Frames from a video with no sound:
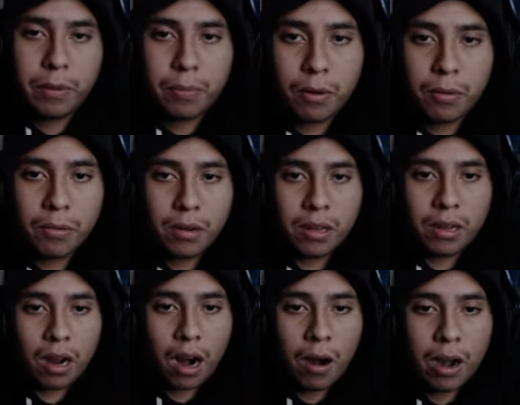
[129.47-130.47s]
bro.
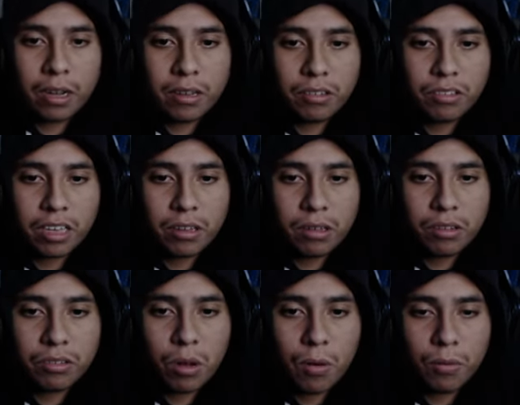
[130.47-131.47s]
All right, let's get,
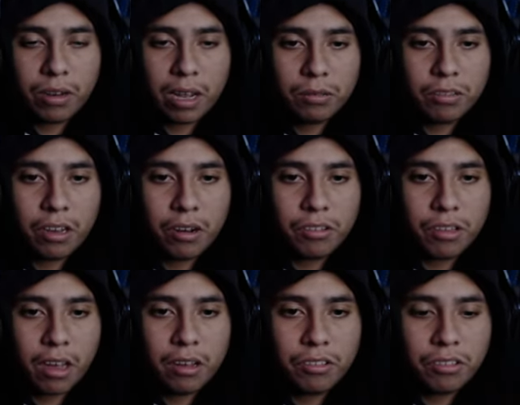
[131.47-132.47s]
let's go downstairs,
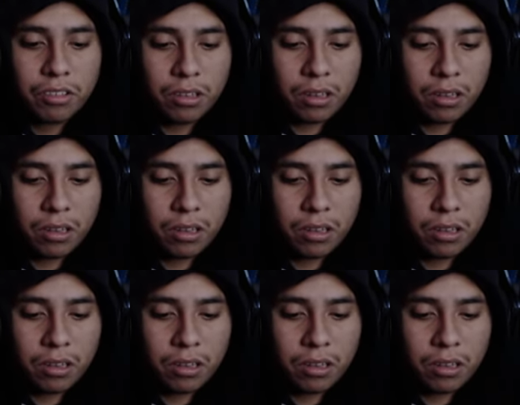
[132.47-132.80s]
guys.